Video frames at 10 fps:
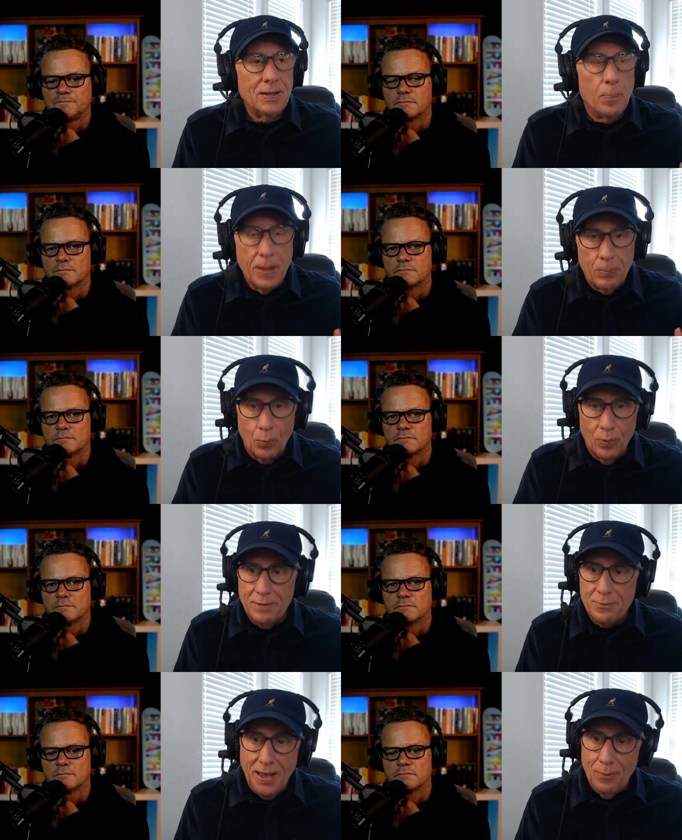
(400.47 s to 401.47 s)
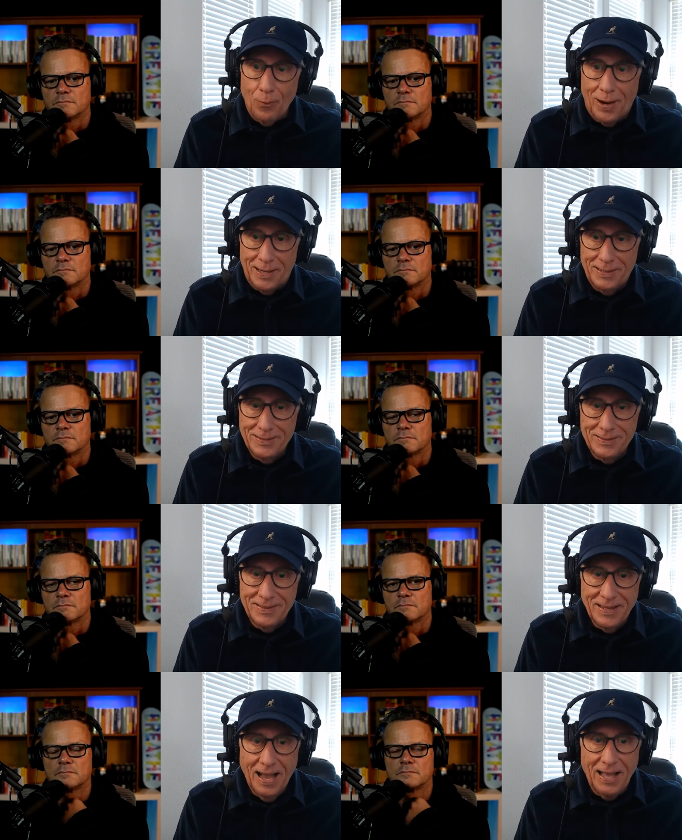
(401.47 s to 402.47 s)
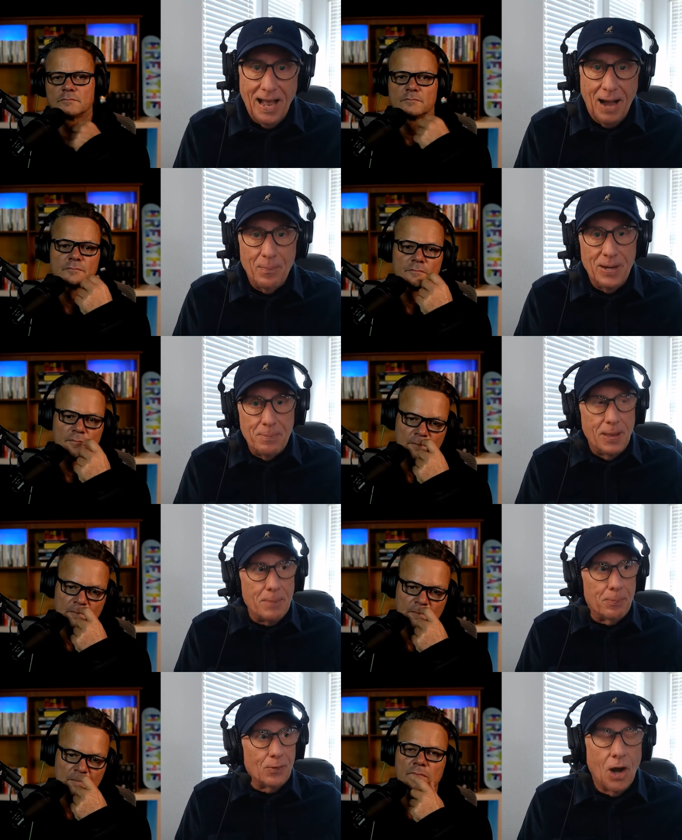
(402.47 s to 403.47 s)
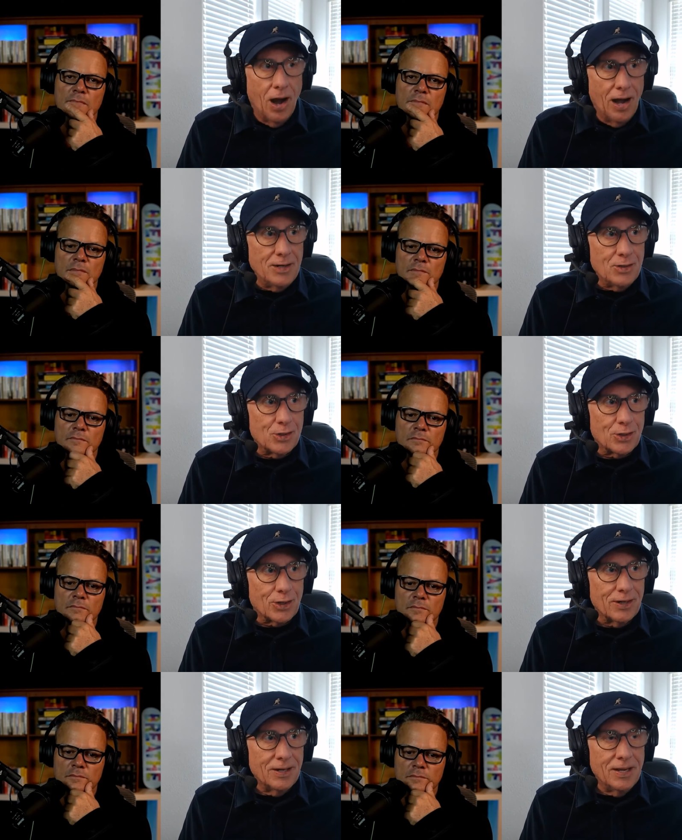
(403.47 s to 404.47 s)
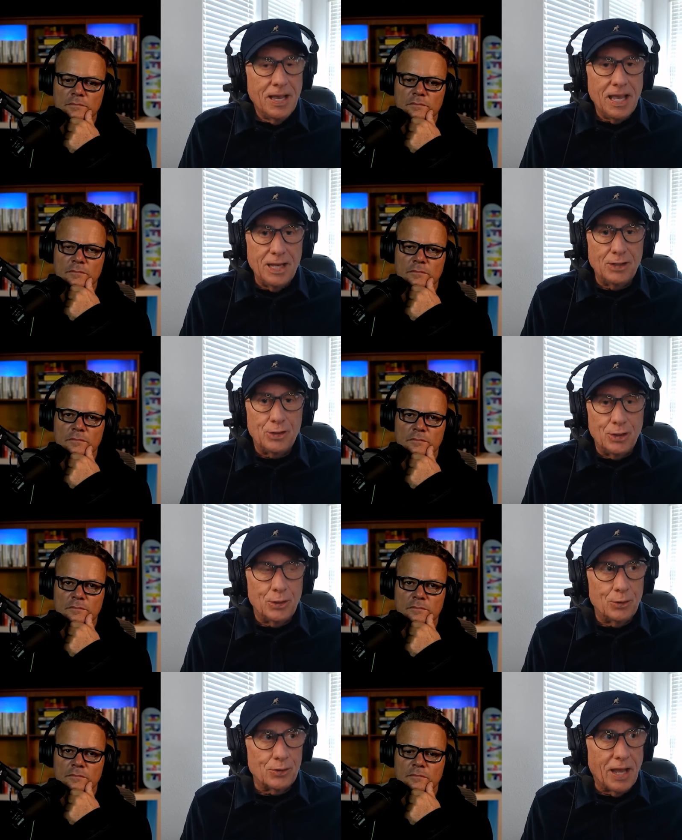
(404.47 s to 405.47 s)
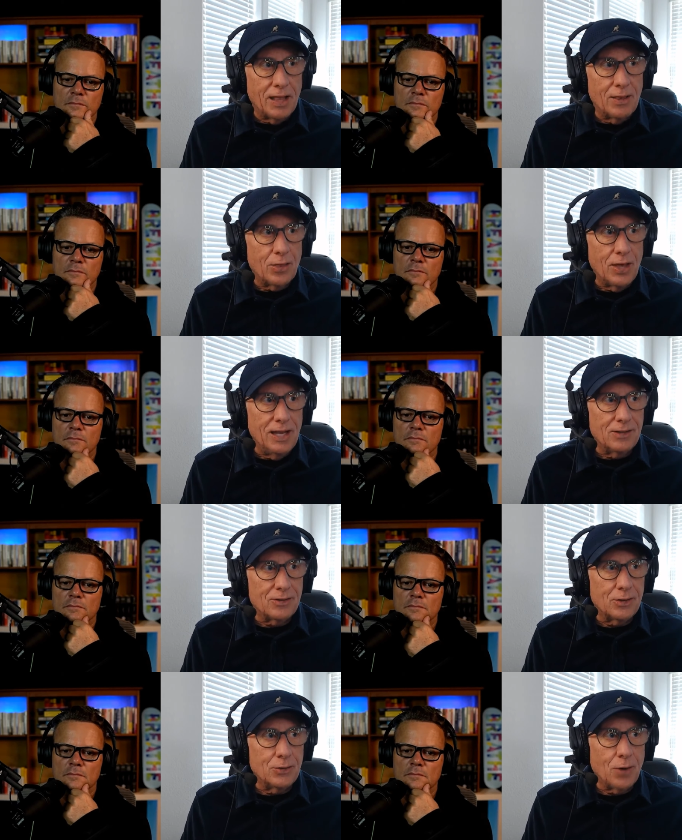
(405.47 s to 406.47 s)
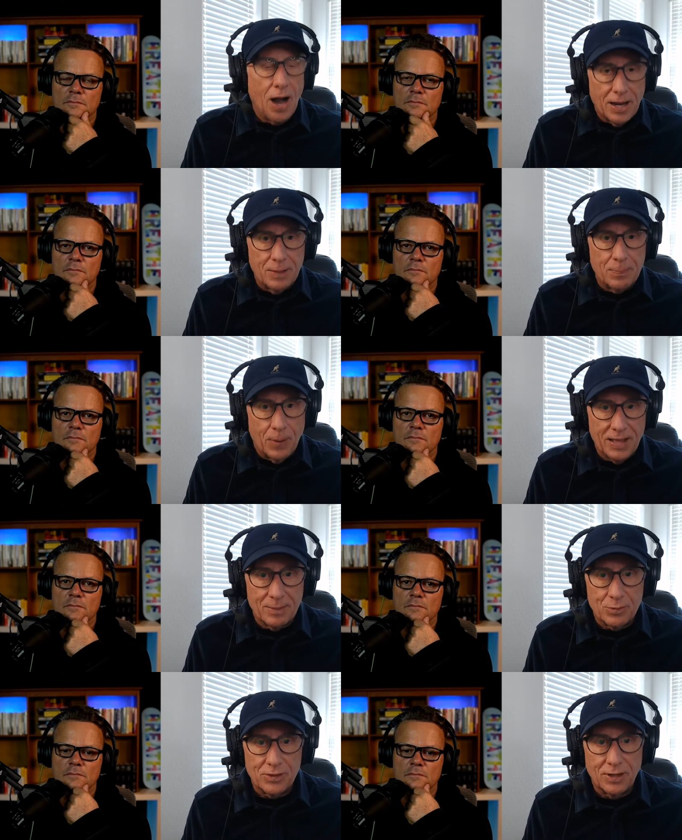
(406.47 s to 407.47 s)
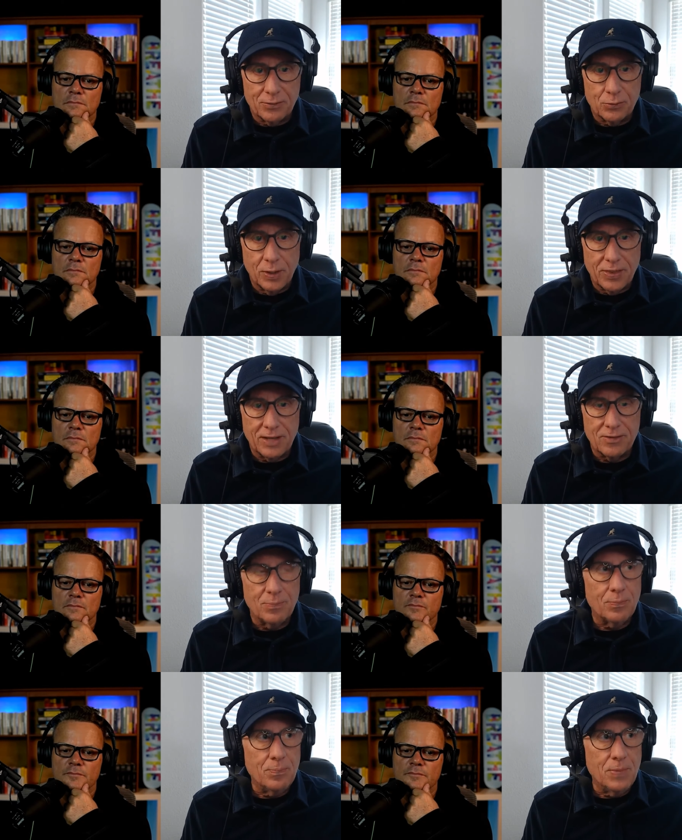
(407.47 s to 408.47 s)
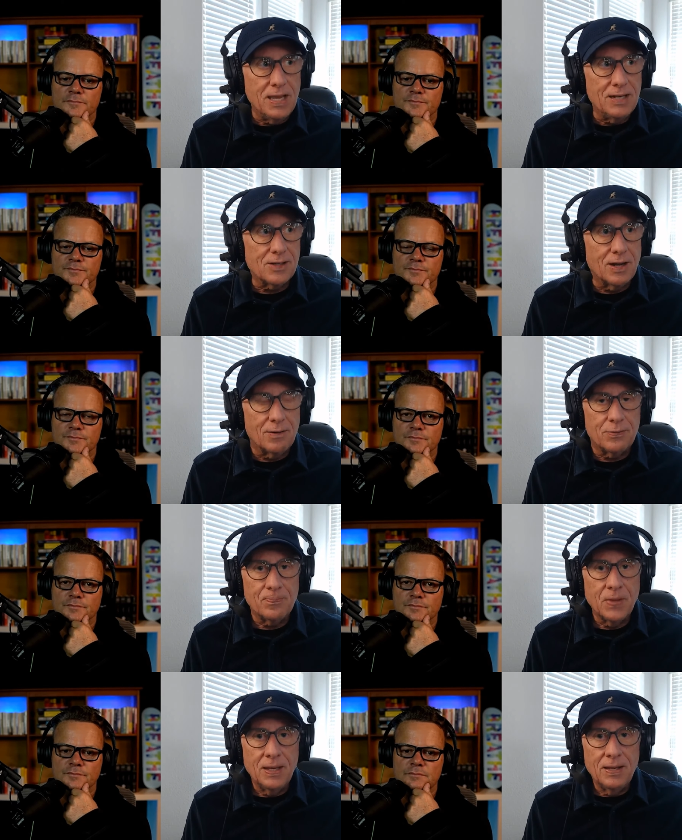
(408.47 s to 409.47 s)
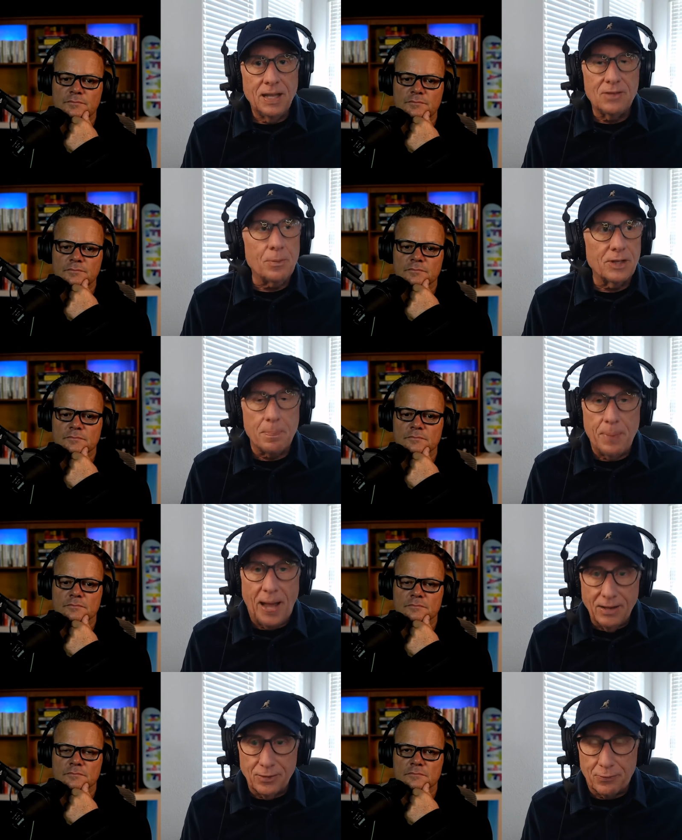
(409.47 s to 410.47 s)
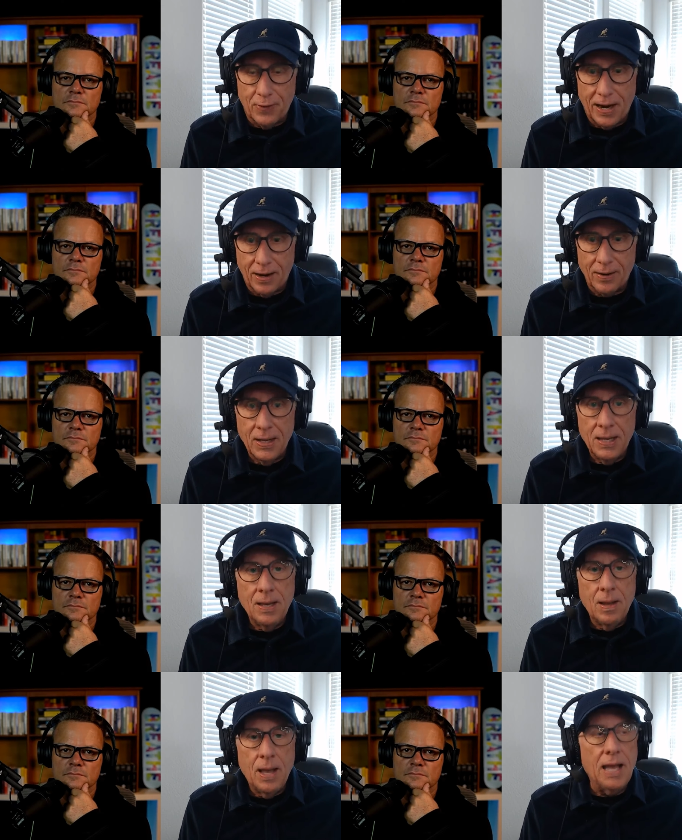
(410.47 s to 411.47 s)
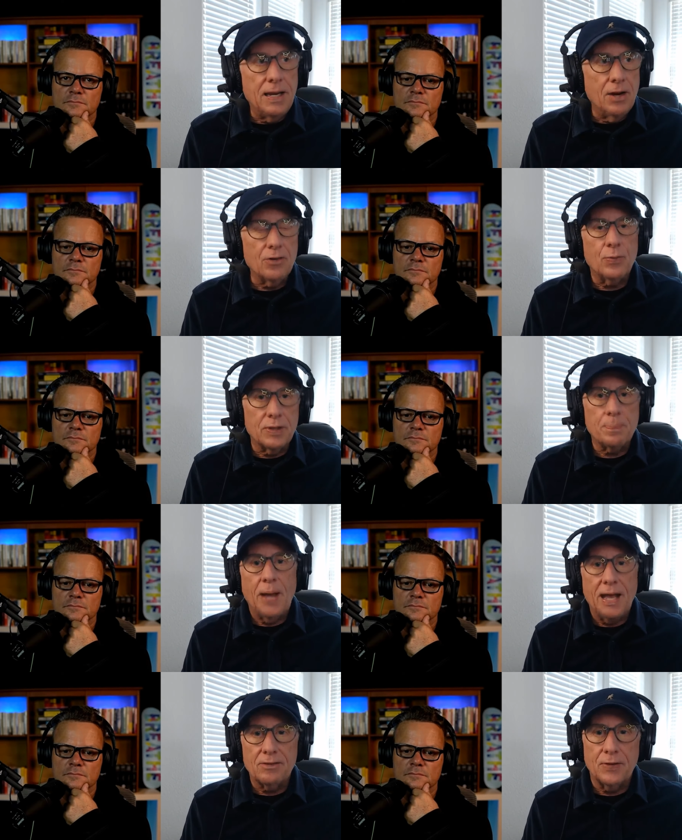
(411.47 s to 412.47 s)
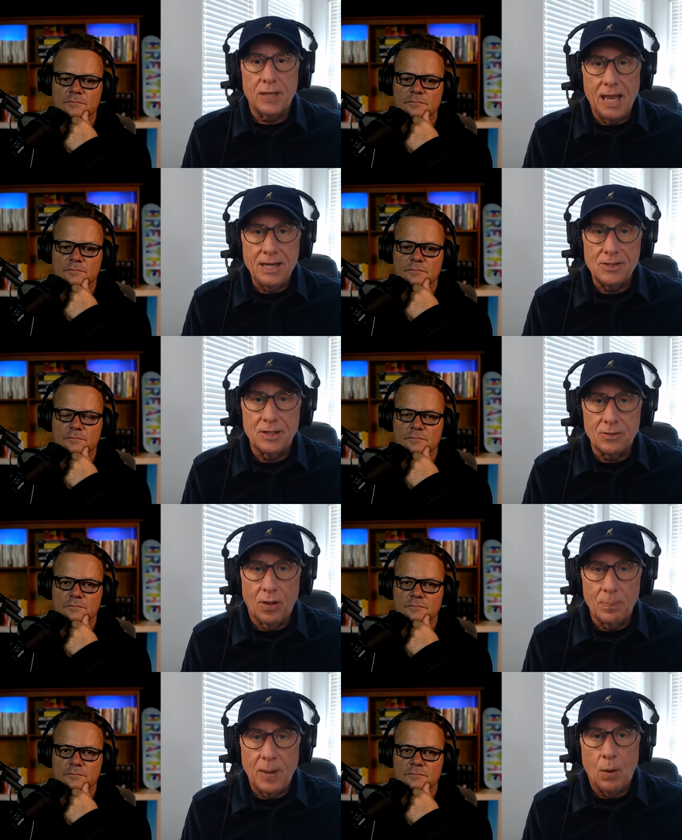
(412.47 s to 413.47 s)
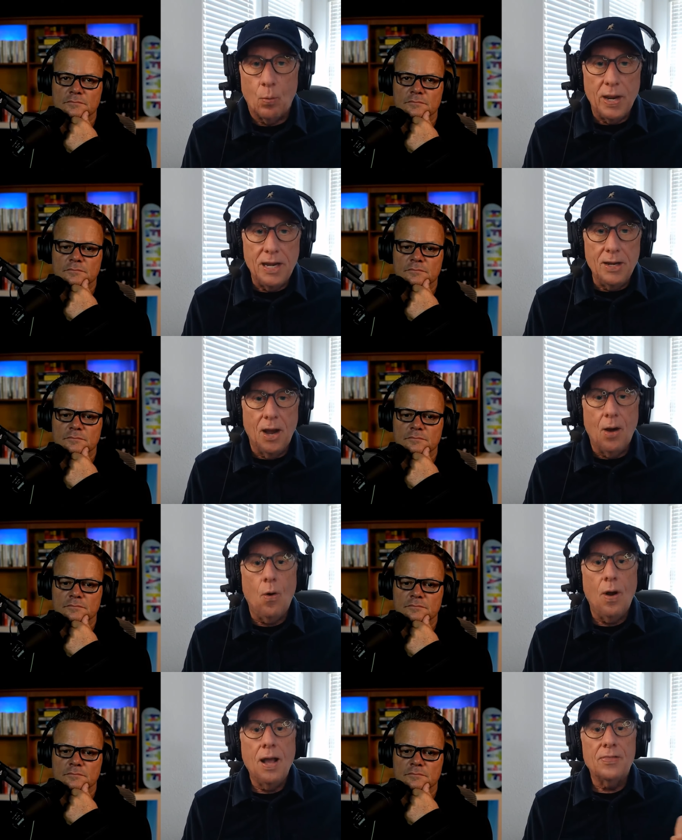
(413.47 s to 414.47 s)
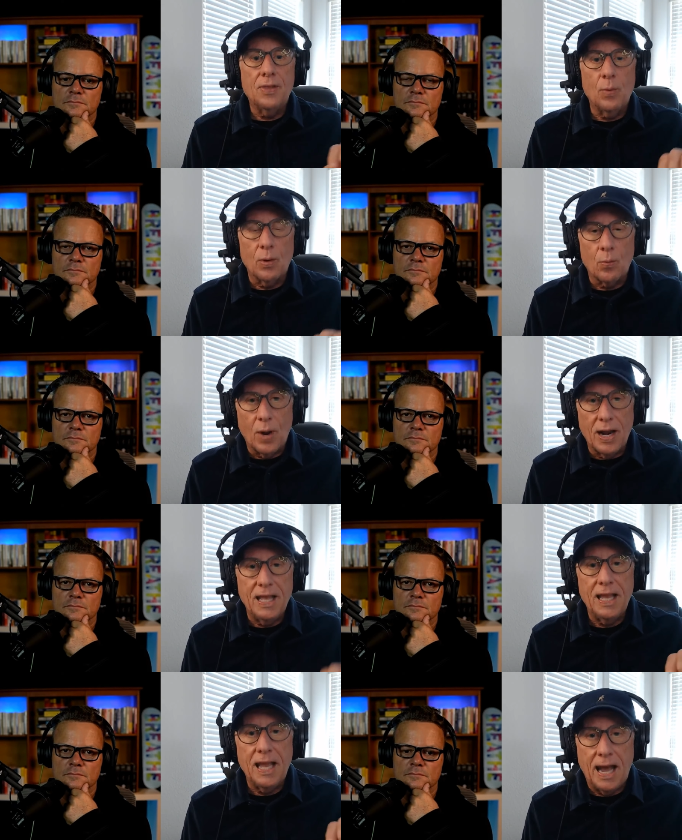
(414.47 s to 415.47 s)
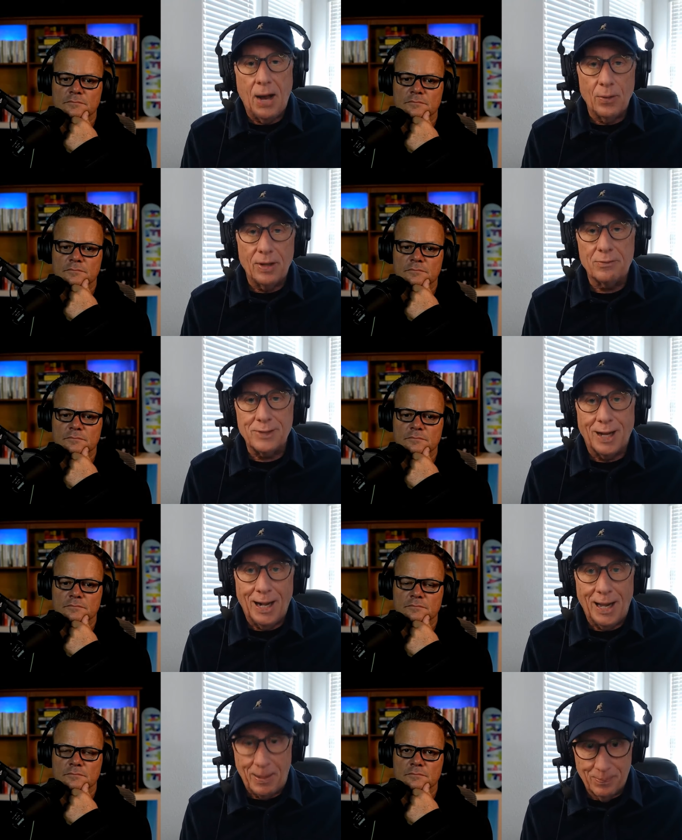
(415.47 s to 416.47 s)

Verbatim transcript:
Speaker 1: people will invent one. And how many people conjure issues and things to occupy themselves with as a means of it's almost like a pacifier. And here's what the pacification is all about we know that we're running out of time.